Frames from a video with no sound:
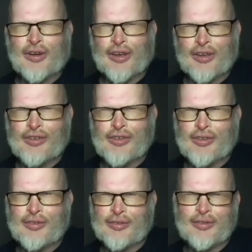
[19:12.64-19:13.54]
nice.
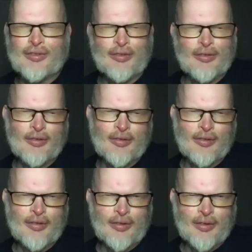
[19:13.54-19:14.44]
Beautiful.
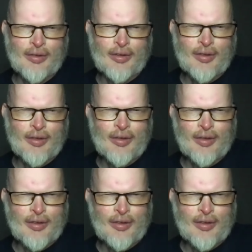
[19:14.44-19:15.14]
That's there's